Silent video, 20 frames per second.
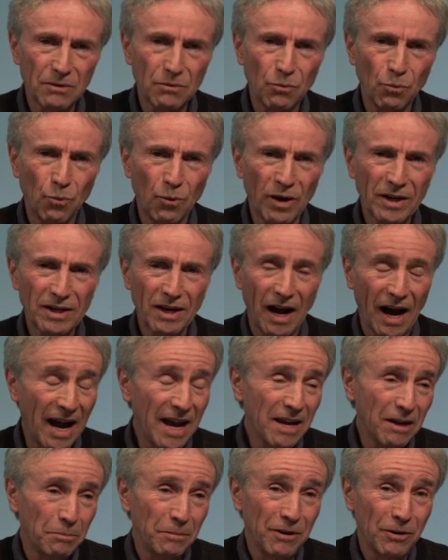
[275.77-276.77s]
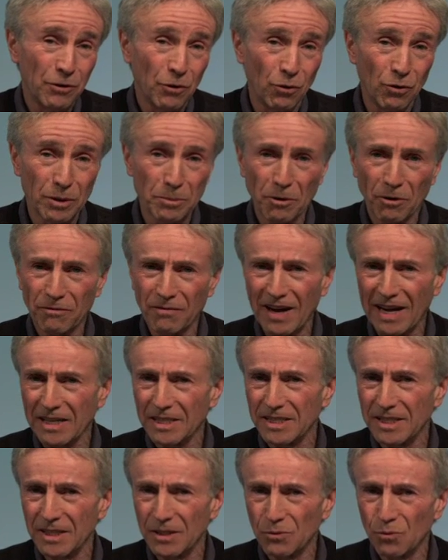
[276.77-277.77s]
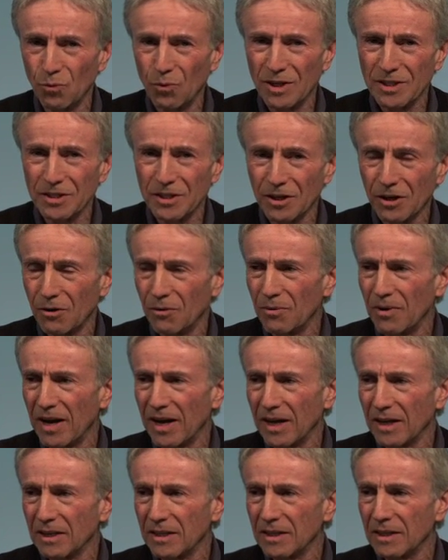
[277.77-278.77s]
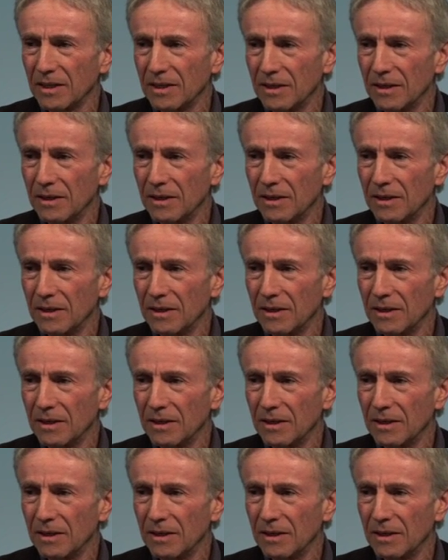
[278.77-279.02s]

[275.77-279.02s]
what I had been told about vaccines wasn't correct.